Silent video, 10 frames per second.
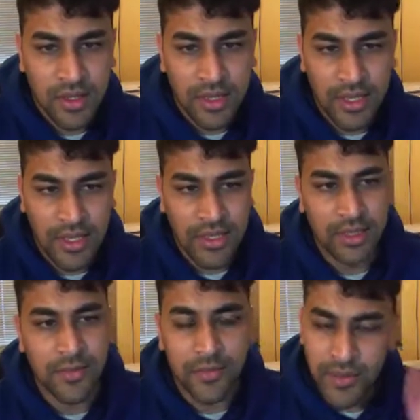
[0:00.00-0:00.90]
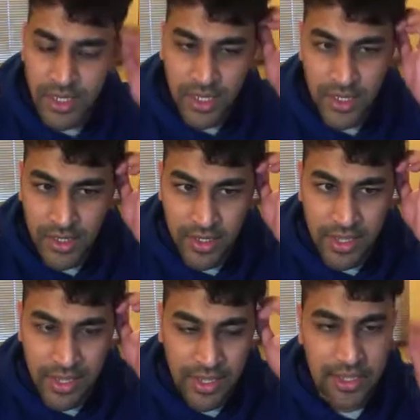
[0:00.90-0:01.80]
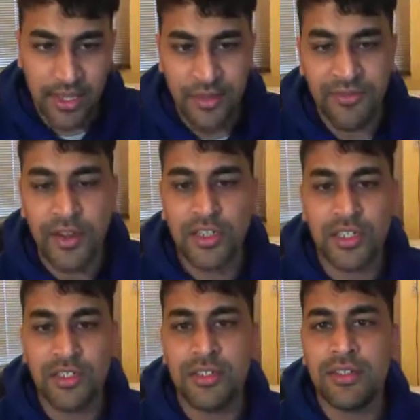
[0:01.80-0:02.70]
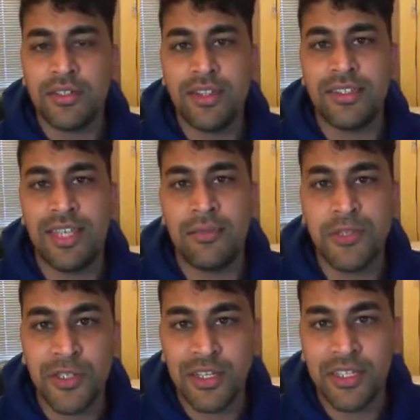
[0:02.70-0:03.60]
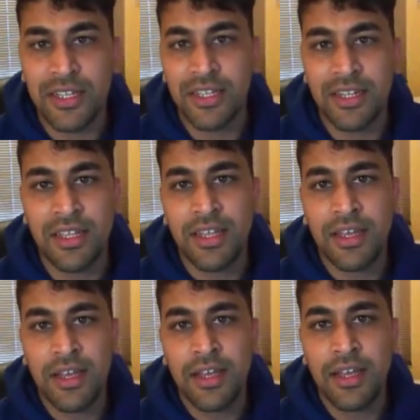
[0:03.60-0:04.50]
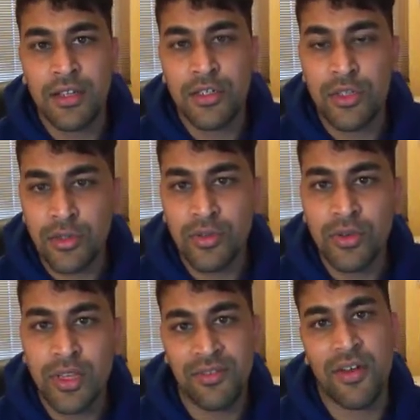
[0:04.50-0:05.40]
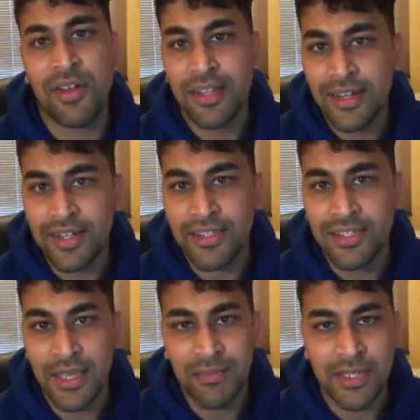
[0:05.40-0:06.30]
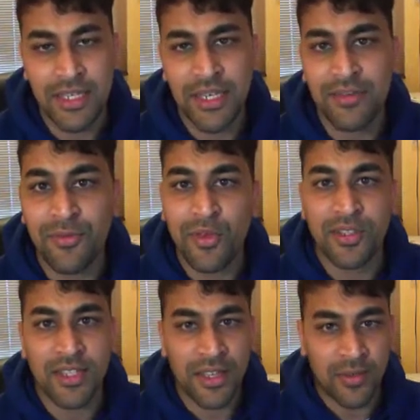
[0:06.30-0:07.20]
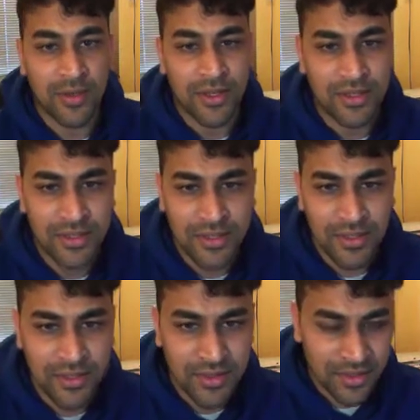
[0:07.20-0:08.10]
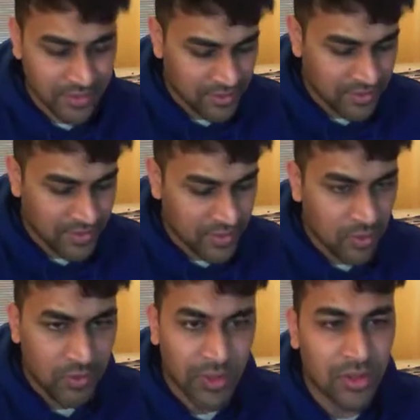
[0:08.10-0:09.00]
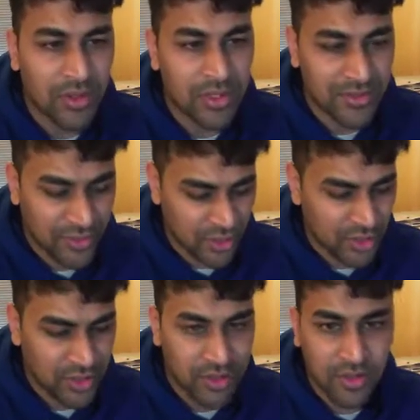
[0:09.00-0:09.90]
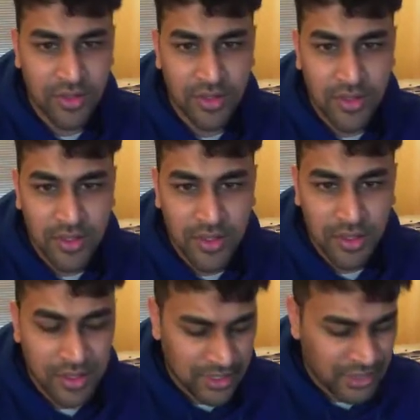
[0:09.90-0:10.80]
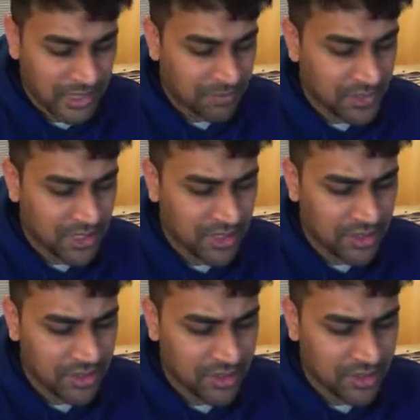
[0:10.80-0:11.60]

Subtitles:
a function that is able to return true if our linked list is empty and false otherwise. We will call this function isEmpty.